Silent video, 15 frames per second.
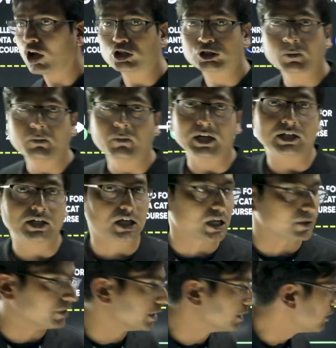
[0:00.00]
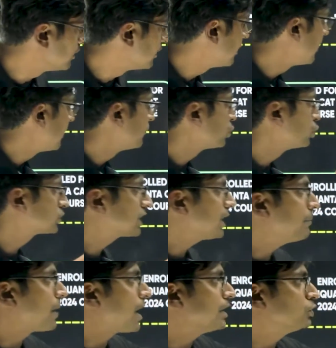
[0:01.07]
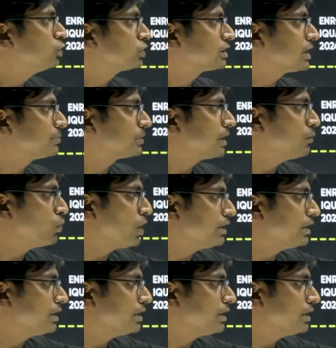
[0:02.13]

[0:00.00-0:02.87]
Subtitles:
will also be mentor driven. Uske baad jo steps hain,